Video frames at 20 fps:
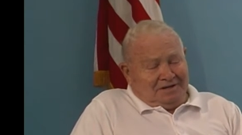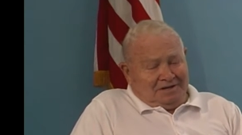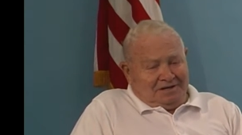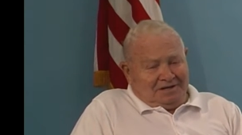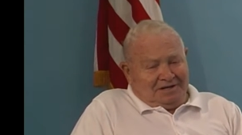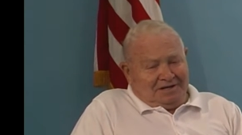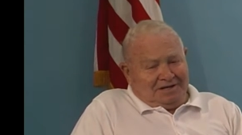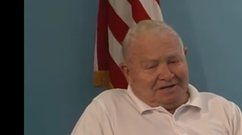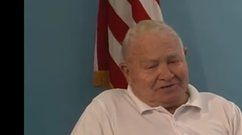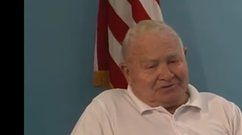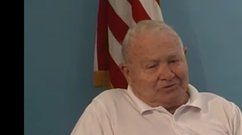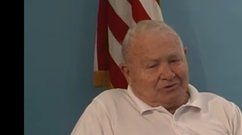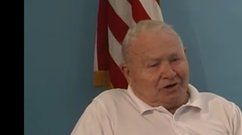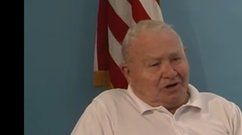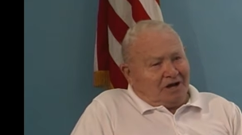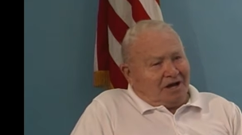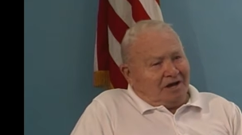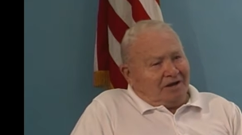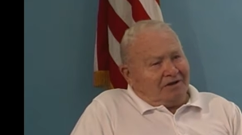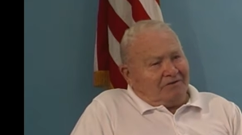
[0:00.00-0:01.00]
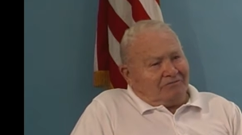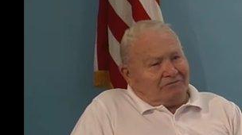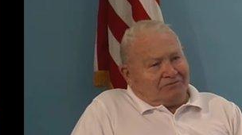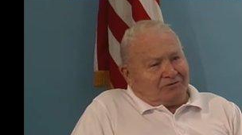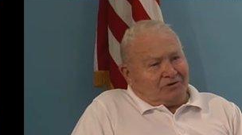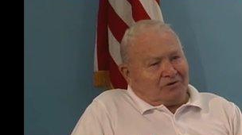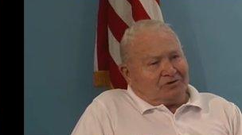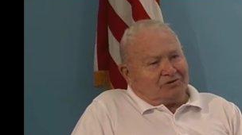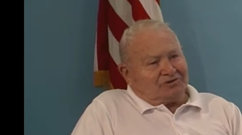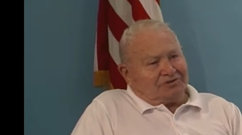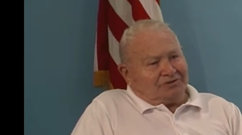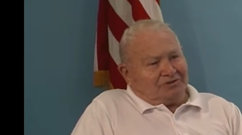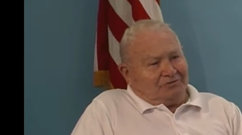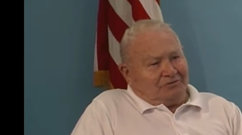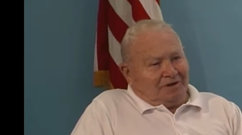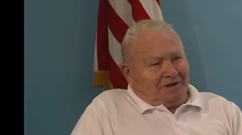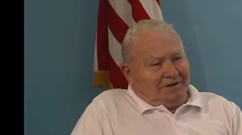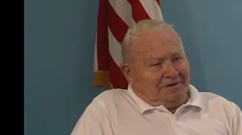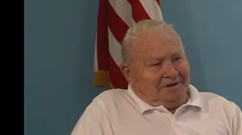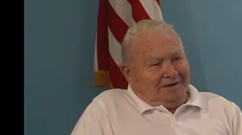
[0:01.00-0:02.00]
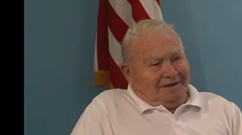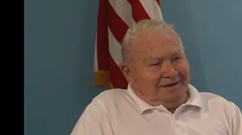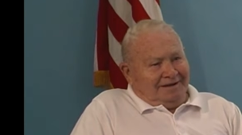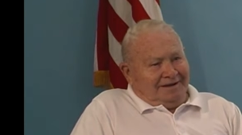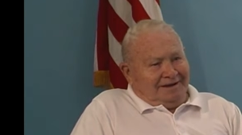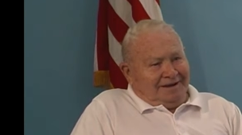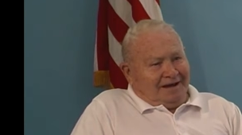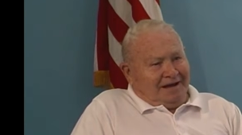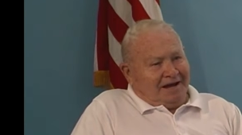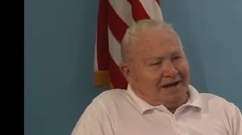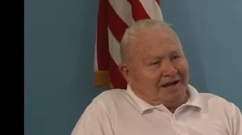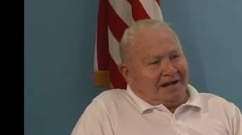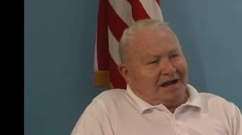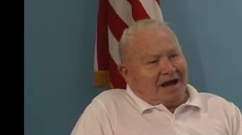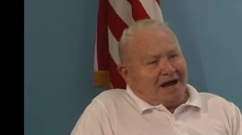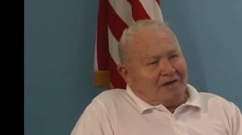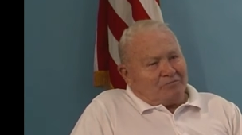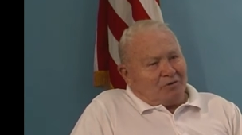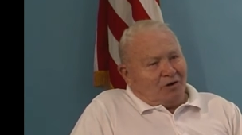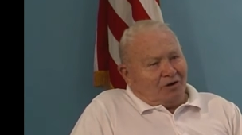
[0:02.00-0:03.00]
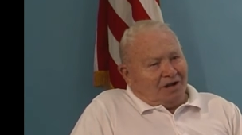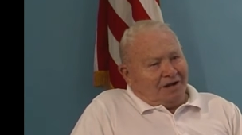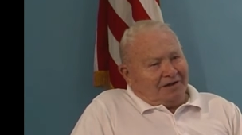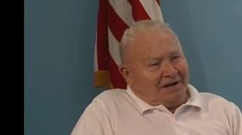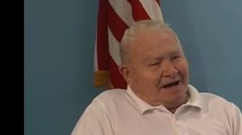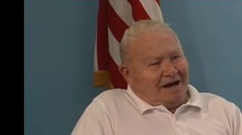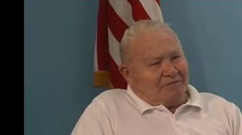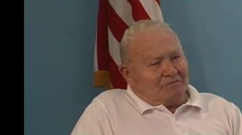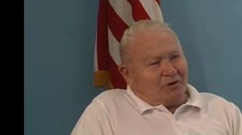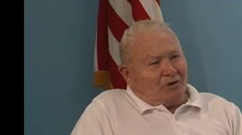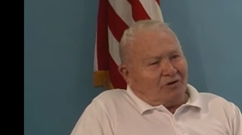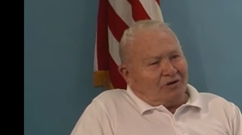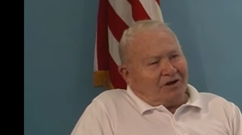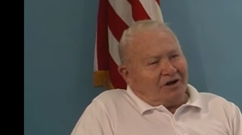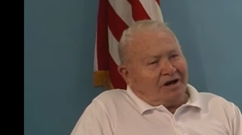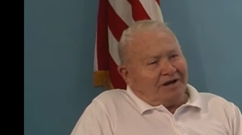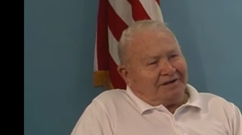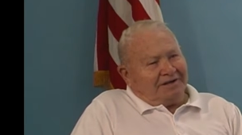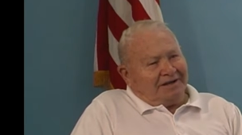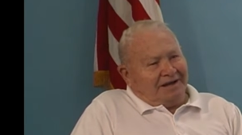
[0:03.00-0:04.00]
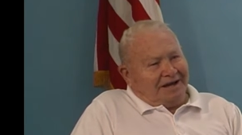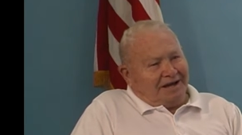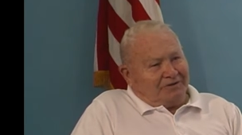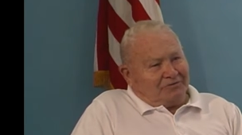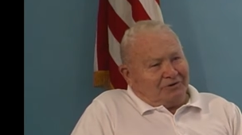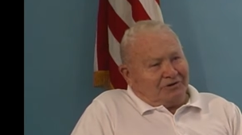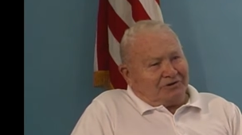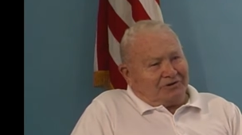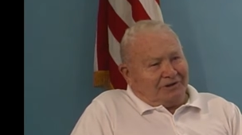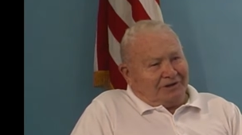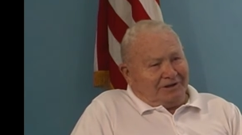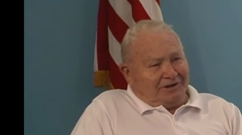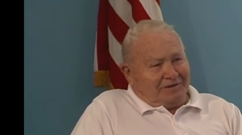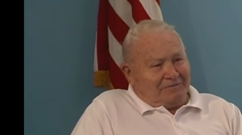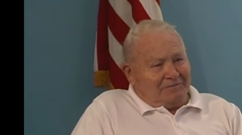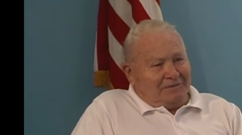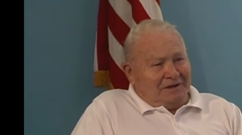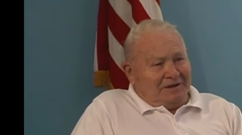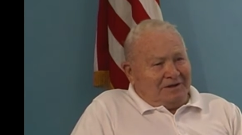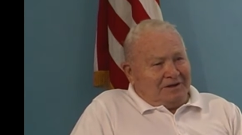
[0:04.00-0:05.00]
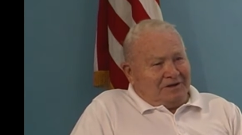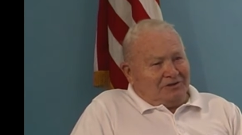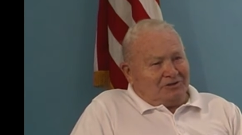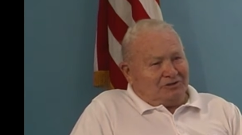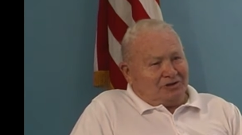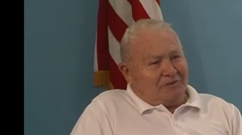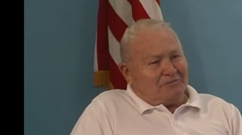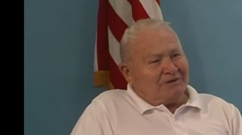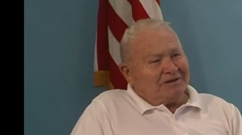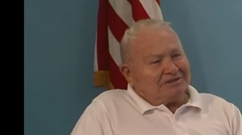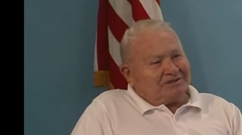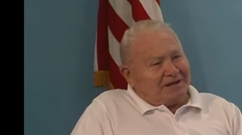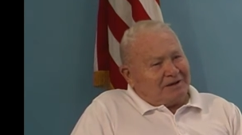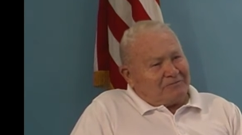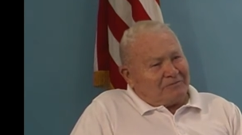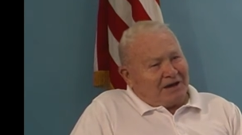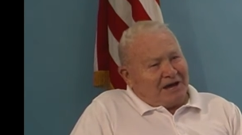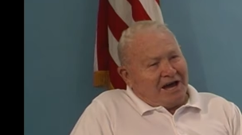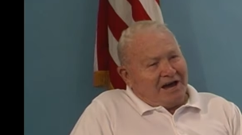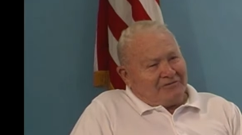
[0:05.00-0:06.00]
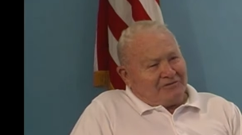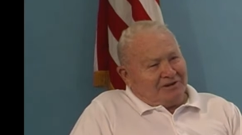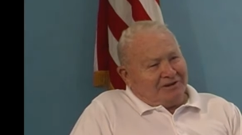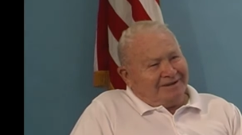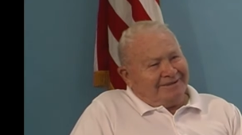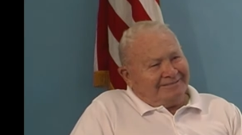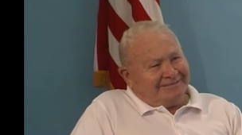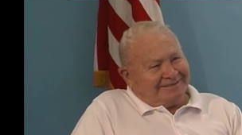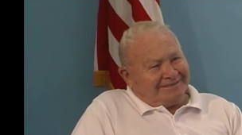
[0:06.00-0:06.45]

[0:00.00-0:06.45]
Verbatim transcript: and that's where I first had eyeball eyeball contact with uh, Jumpin' Jim Gavin,